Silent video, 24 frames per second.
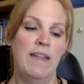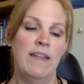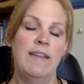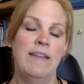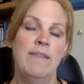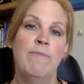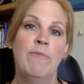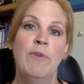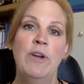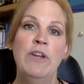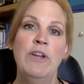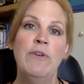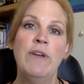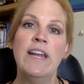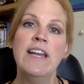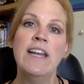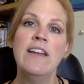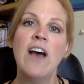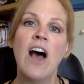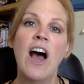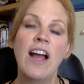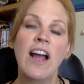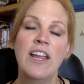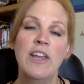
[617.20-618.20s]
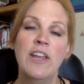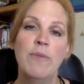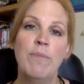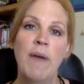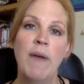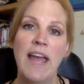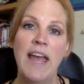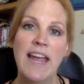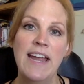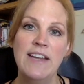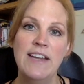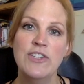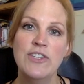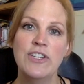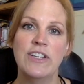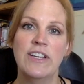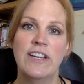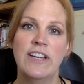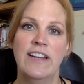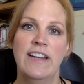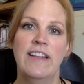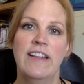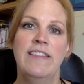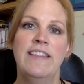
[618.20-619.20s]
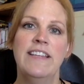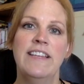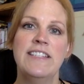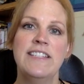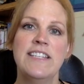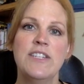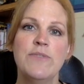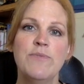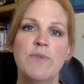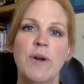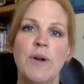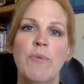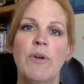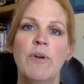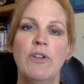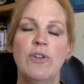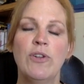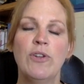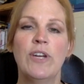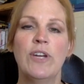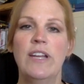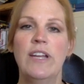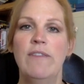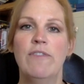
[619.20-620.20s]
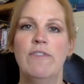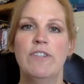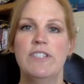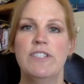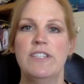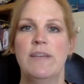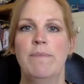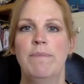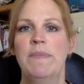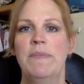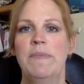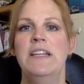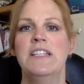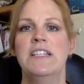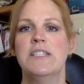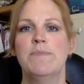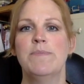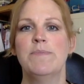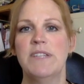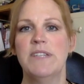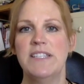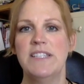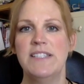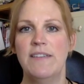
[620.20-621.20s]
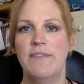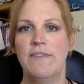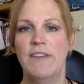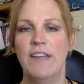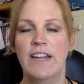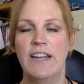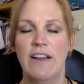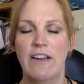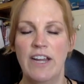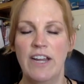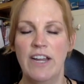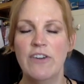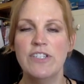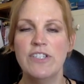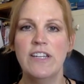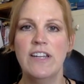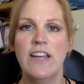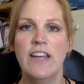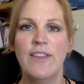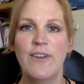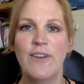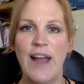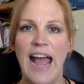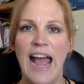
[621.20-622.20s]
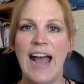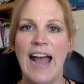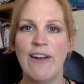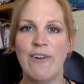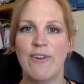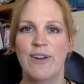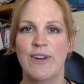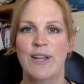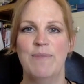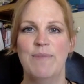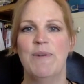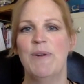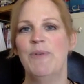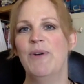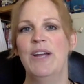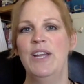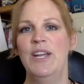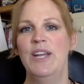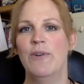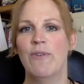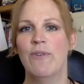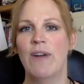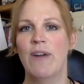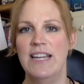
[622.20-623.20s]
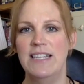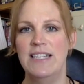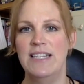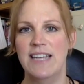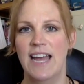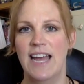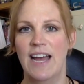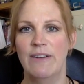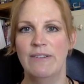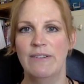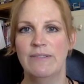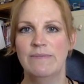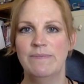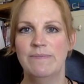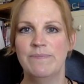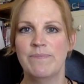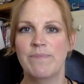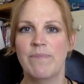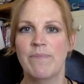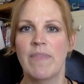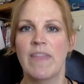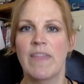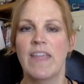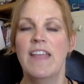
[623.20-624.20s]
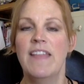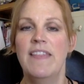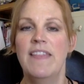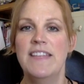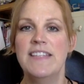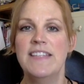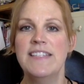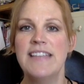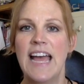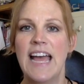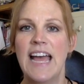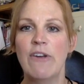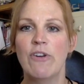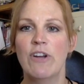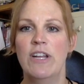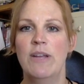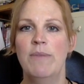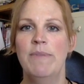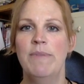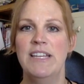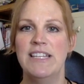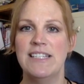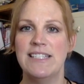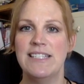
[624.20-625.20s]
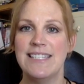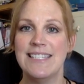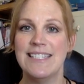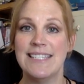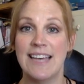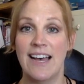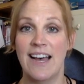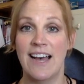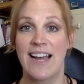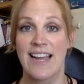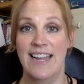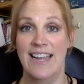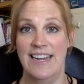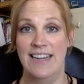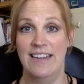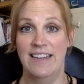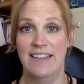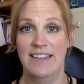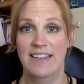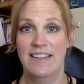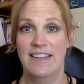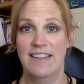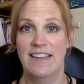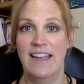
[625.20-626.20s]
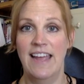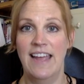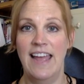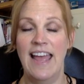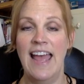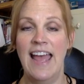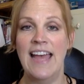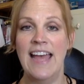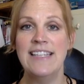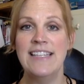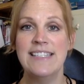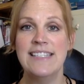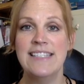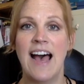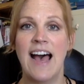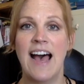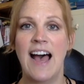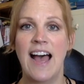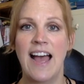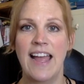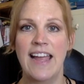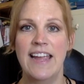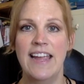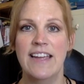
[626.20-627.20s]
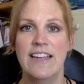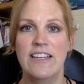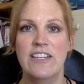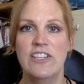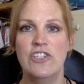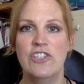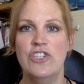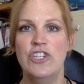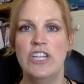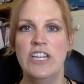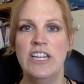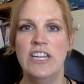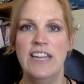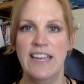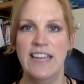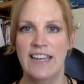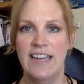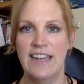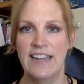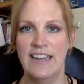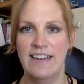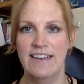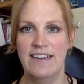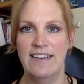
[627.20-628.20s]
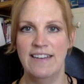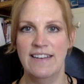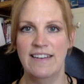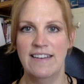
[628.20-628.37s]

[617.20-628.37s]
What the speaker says: When you get into occupation, this is where we're looking for something specific. Now, here's another acronym I want you to write down. This acronym is SIGN, S-I-G-N.